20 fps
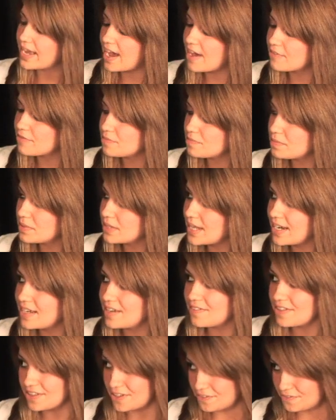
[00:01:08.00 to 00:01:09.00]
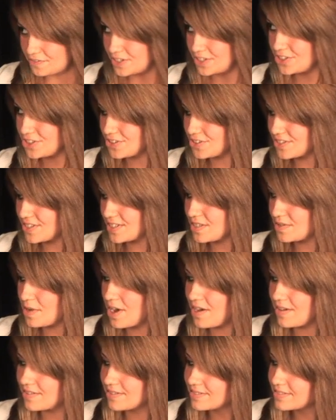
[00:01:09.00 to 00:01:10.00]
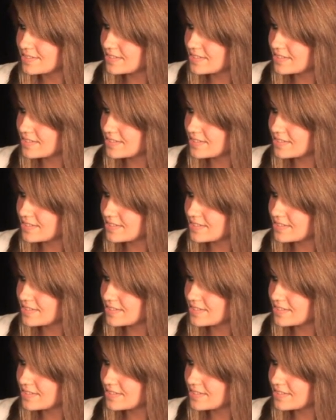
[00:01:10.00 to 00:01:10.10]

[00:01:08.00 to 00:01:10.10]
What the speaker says: have plenty of other features as well.